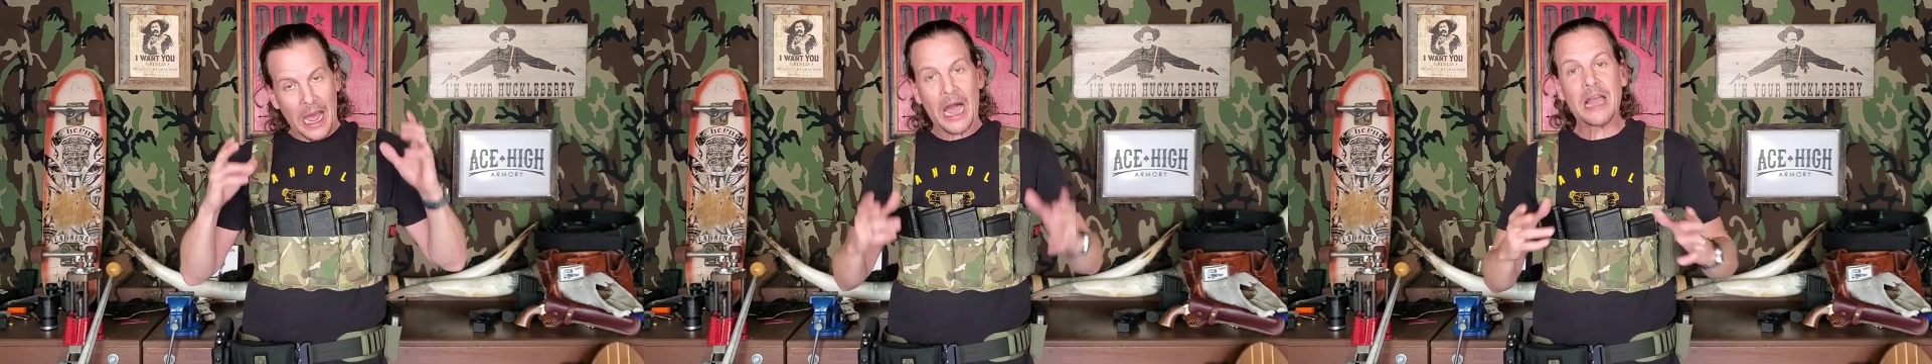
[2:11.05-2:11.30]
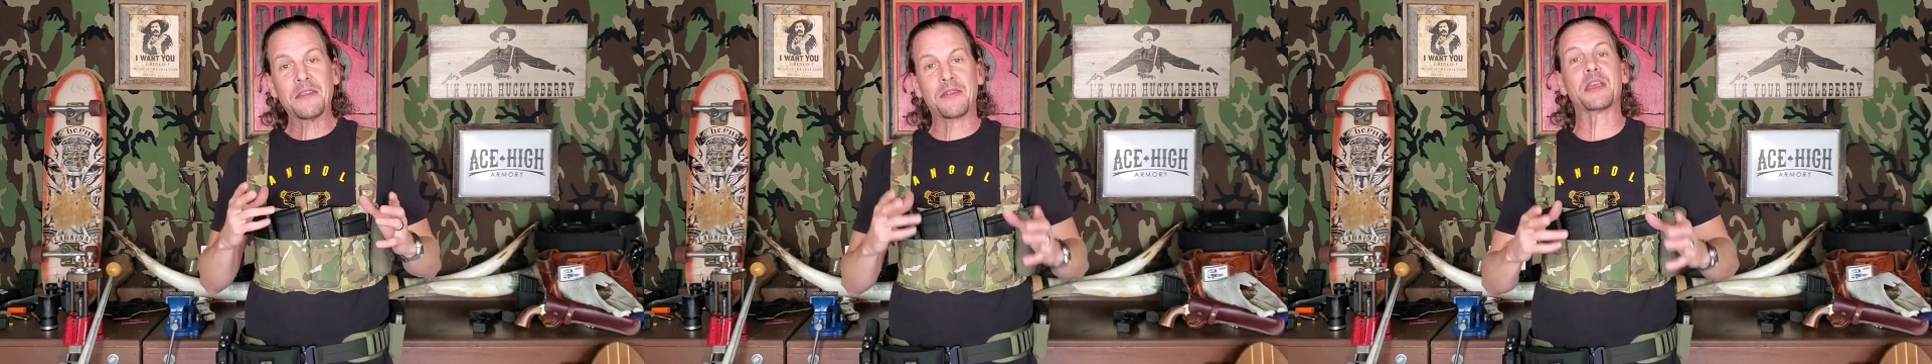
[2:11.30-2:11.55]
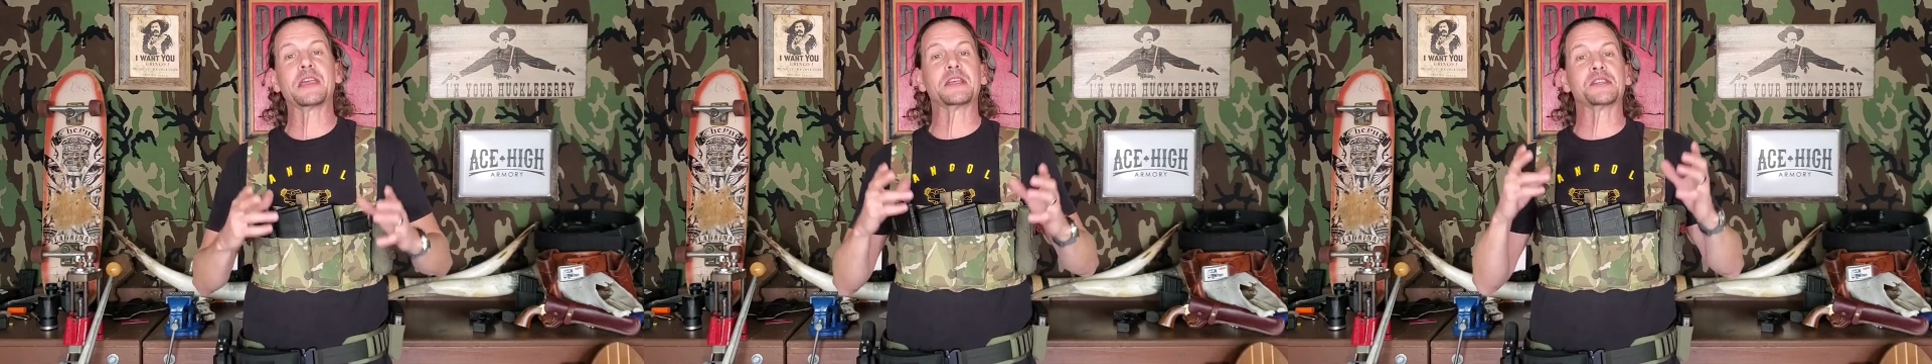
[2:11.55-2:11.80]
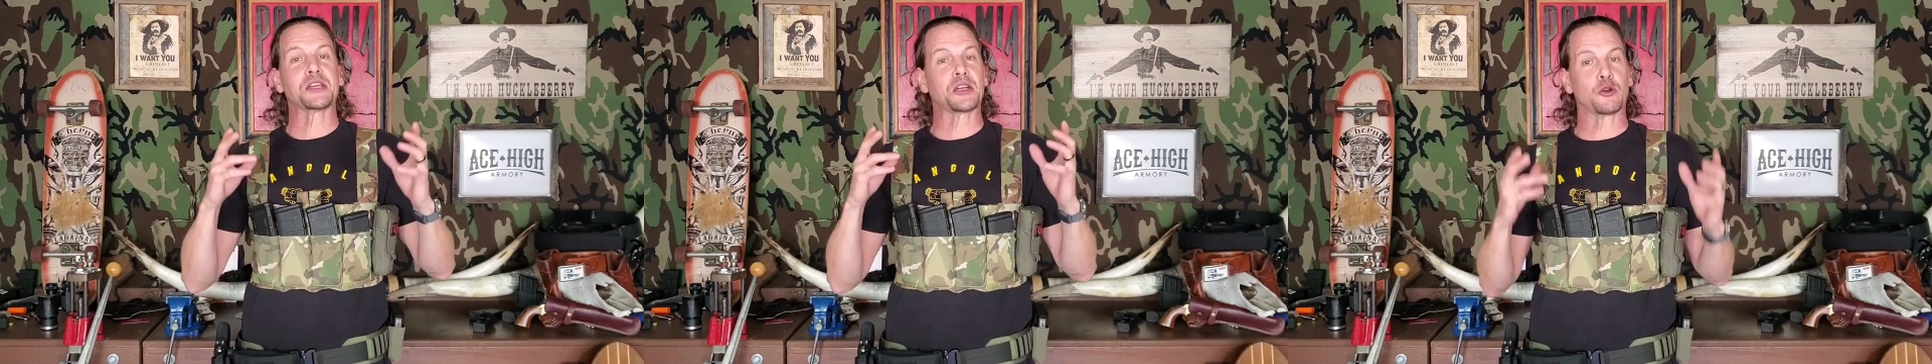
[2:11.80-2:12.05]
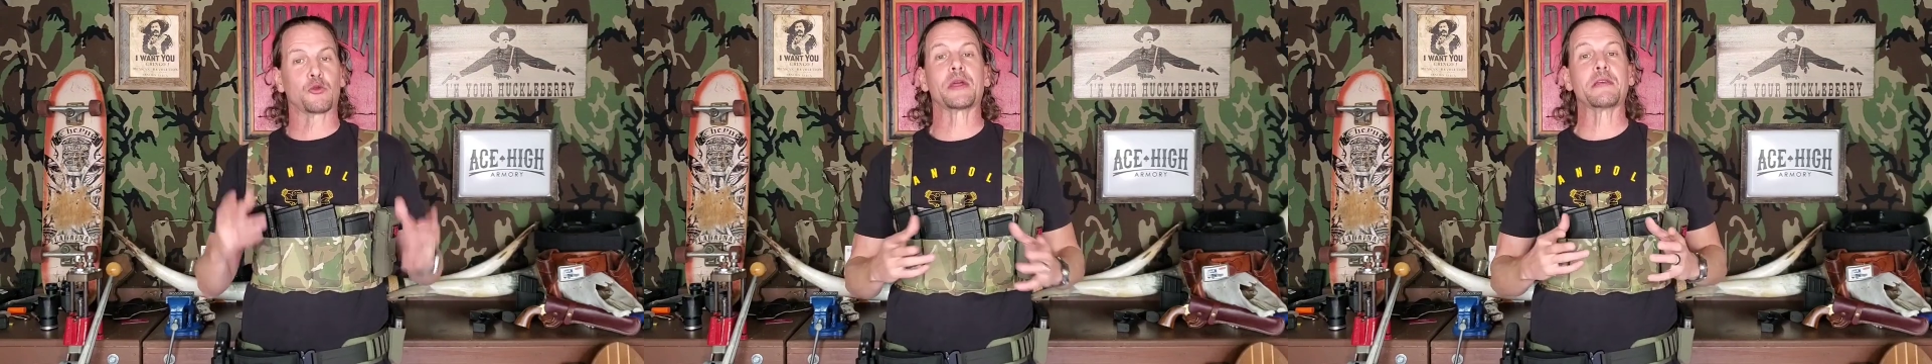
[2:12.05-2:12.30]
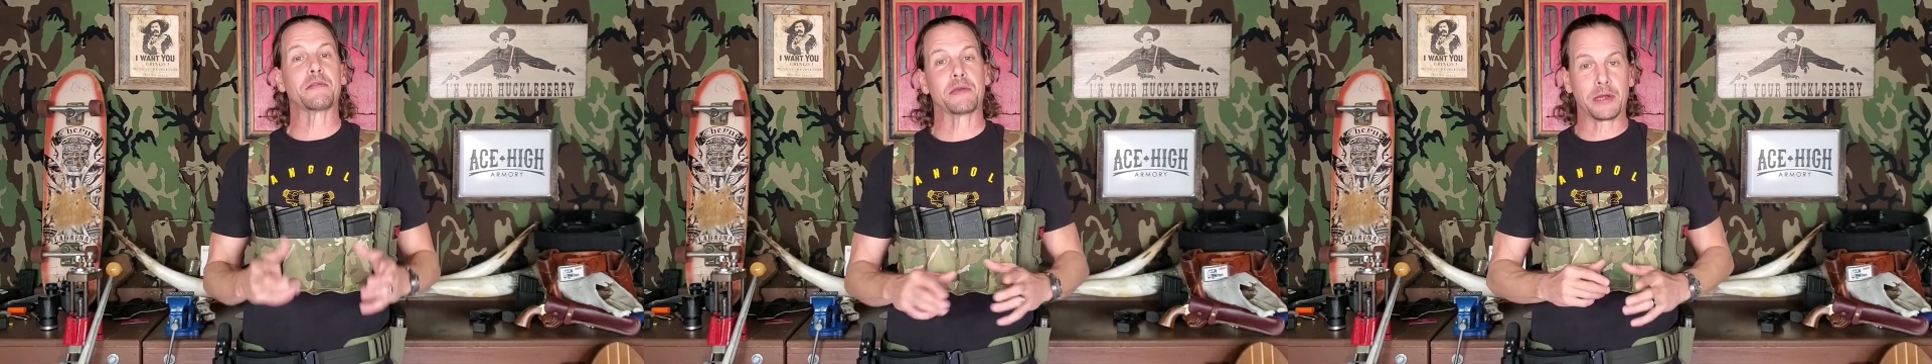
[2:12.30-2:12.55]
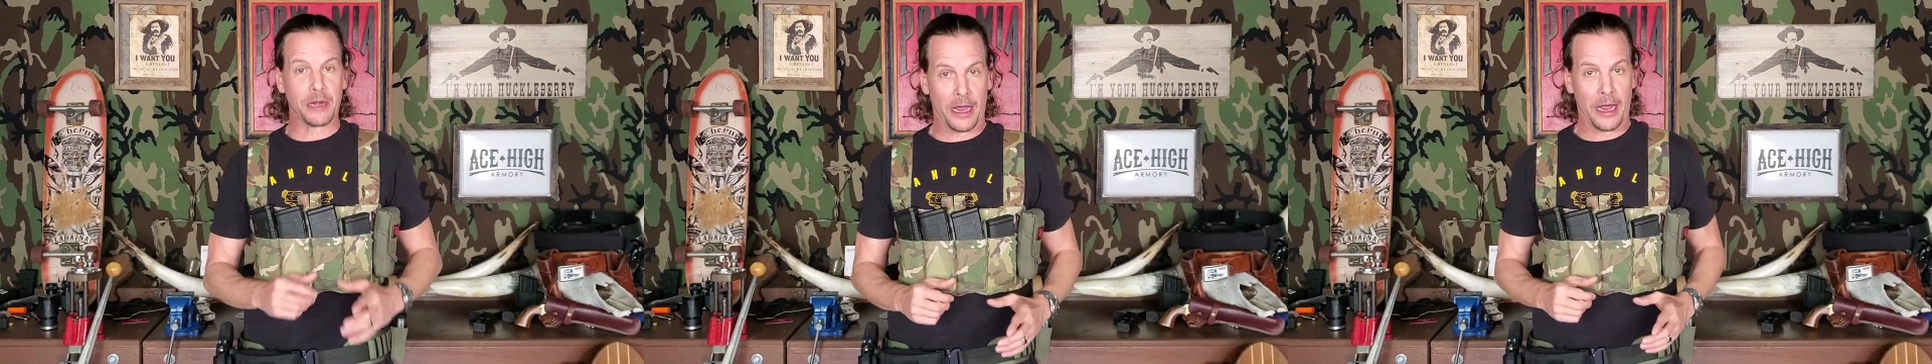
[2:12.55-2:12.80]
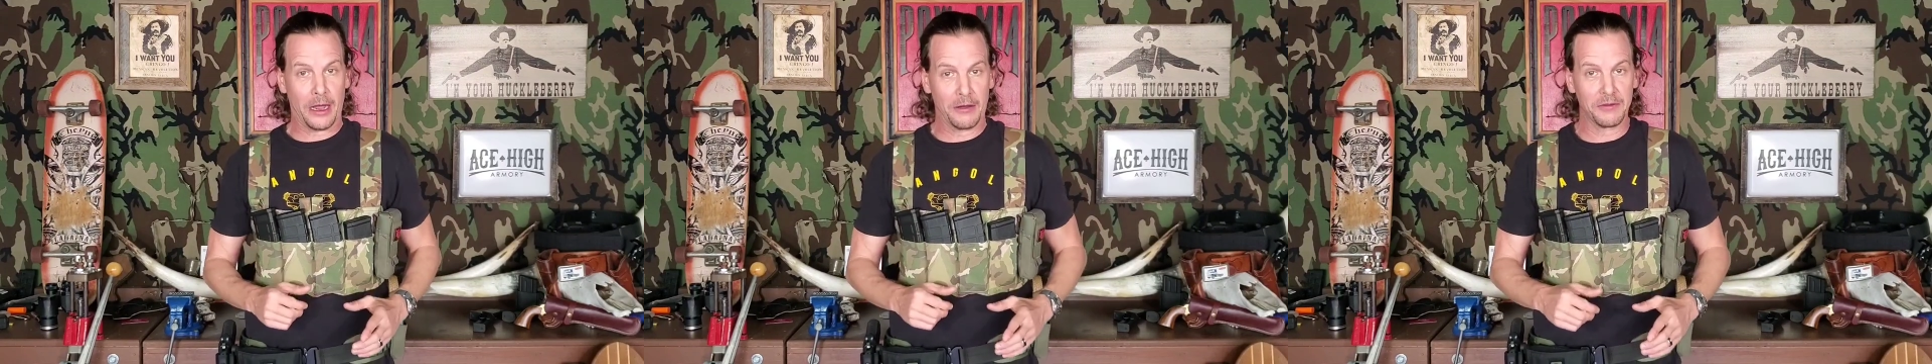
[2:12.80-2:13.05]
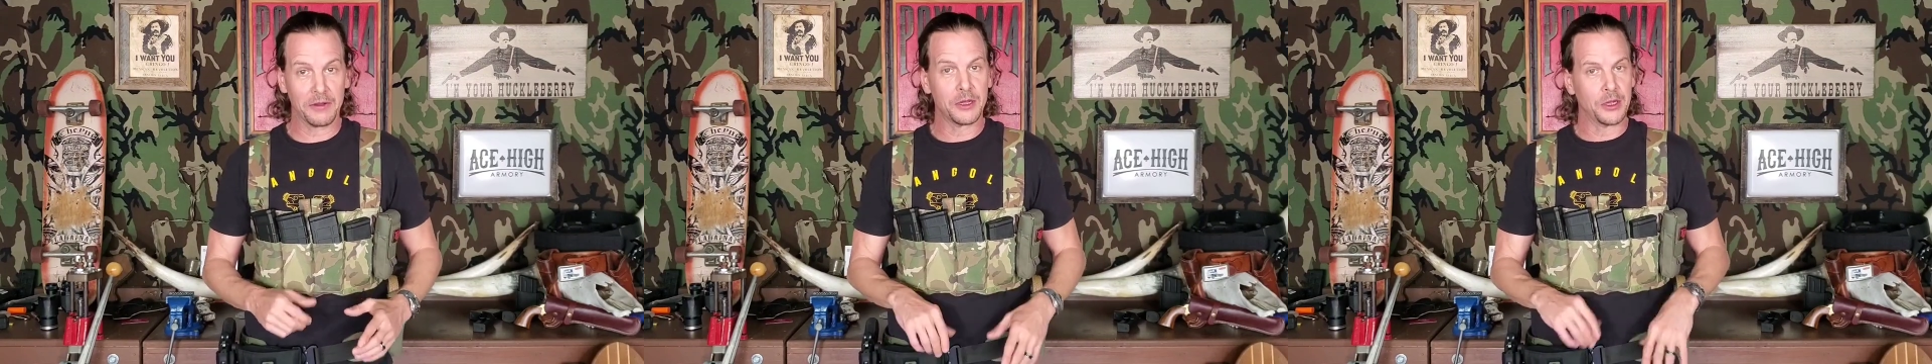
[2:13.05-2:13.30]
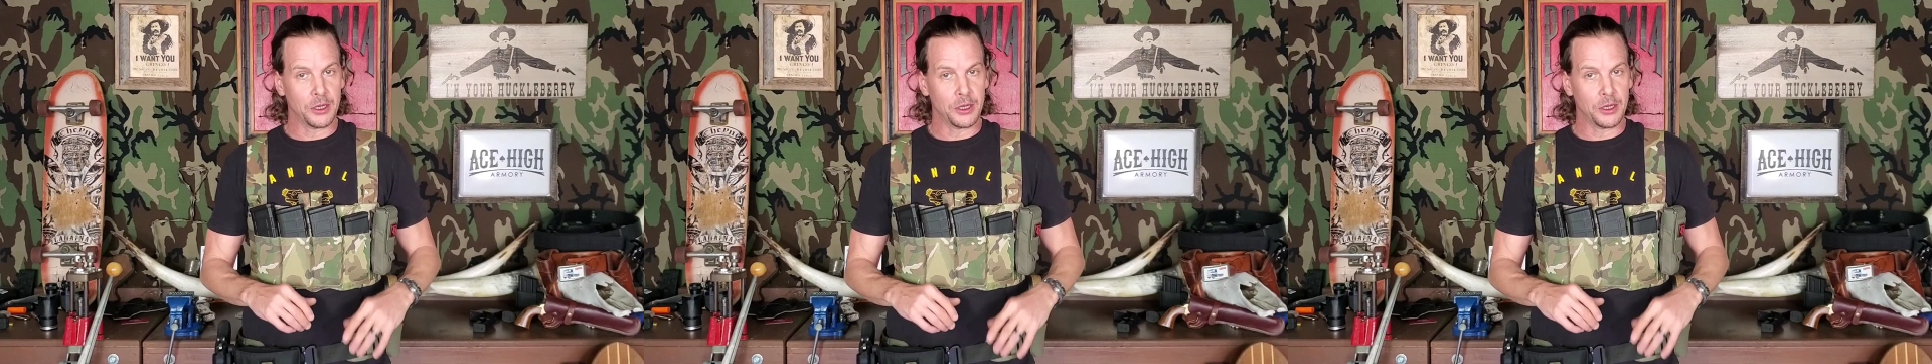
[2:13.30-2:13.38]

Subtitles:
I think it's a great thing to have.